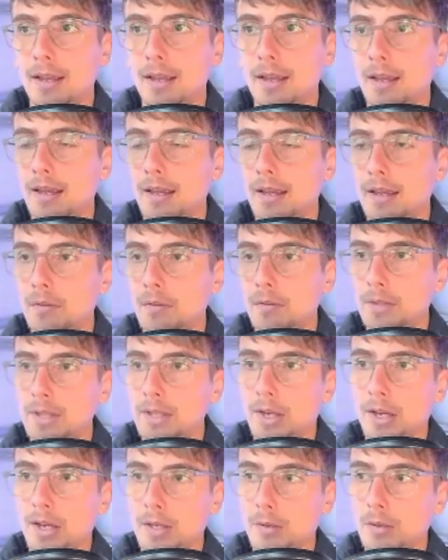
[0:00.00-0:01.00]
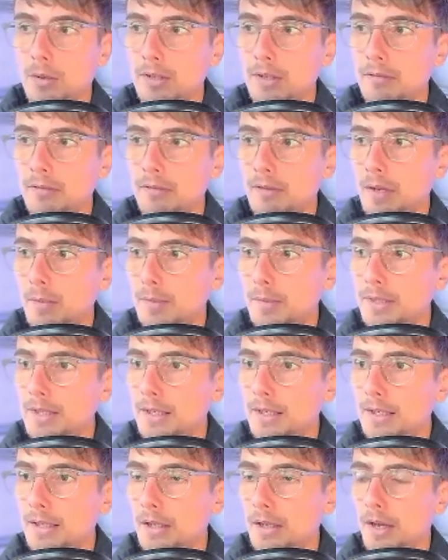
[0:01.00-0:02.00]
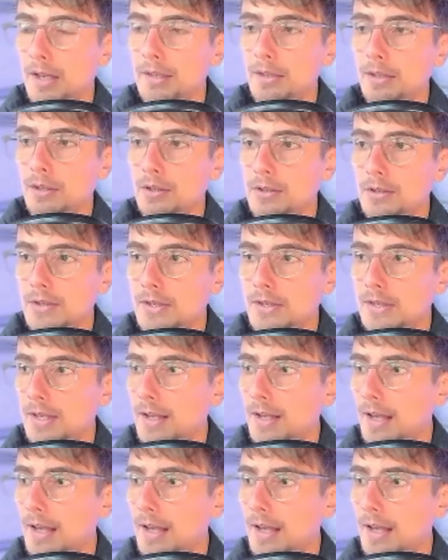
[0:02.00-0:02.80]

and really high quality vitamin D, high dose,